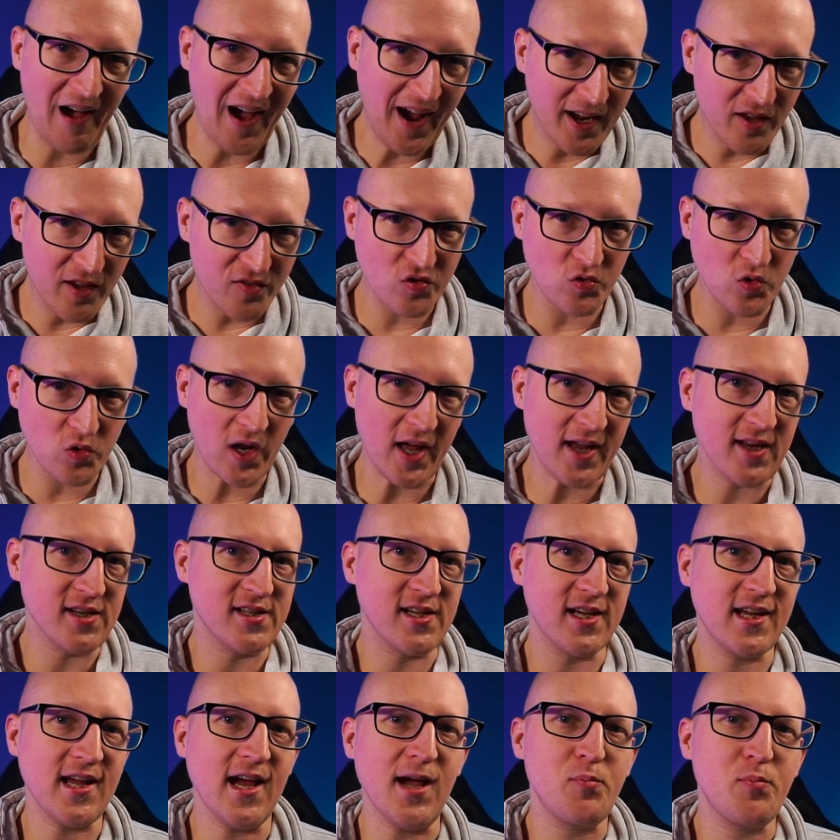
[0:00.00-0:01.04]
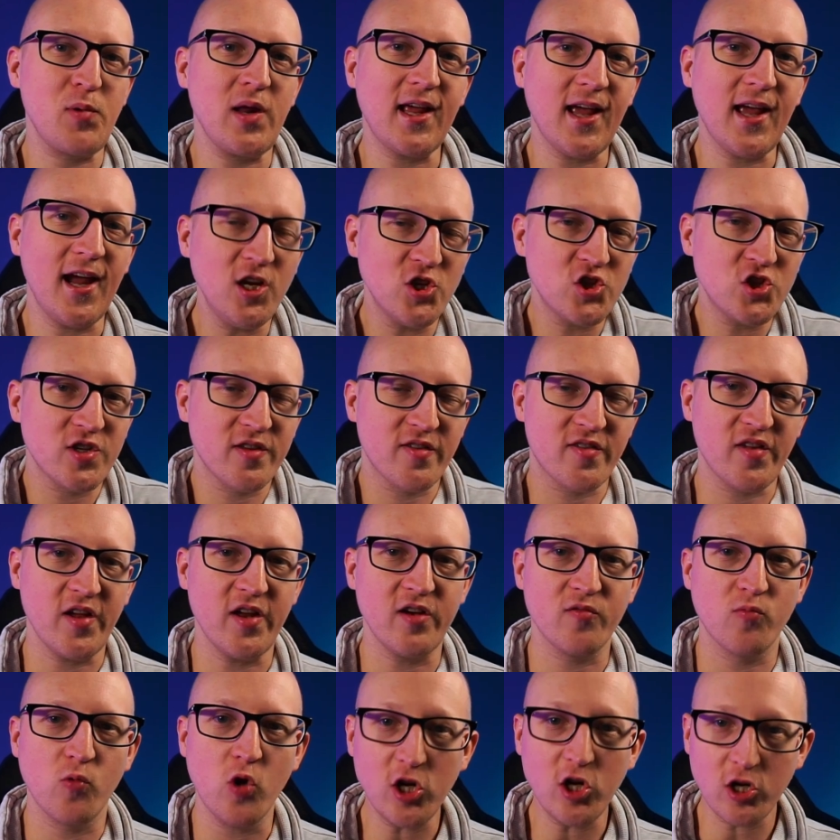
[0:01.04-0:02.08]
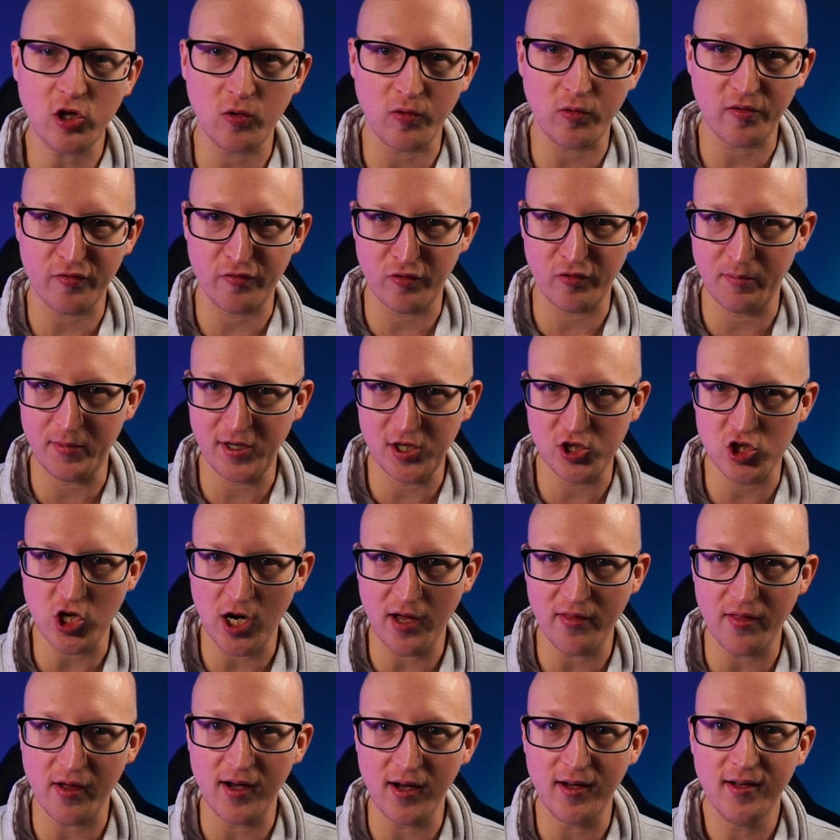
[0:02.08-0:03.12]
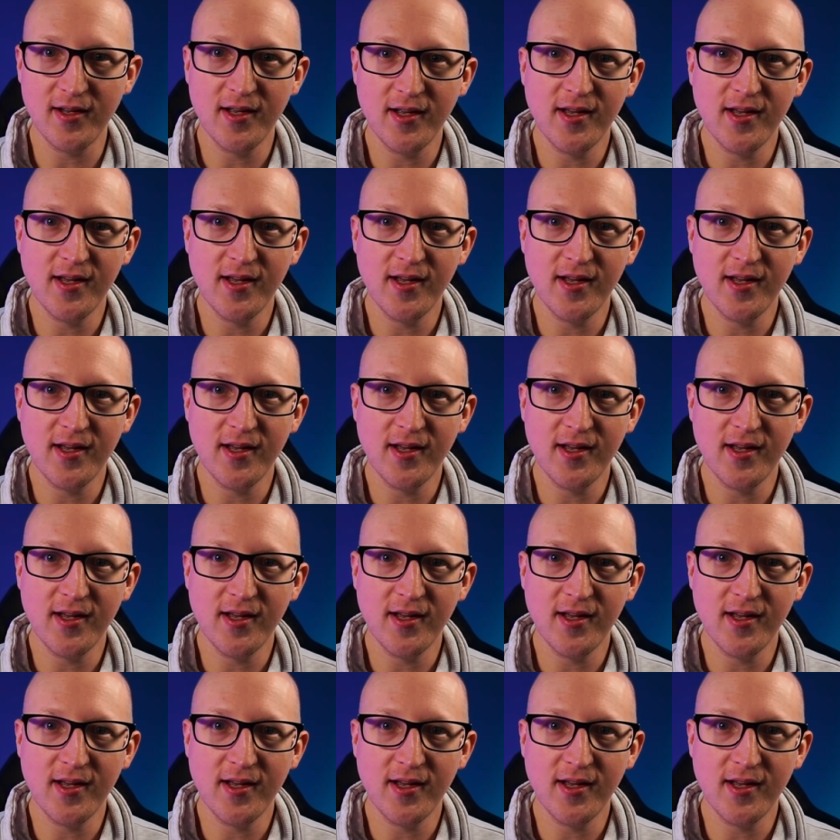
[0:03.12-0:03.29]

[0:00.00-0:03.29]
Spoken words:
isolating applications and workloads from each other,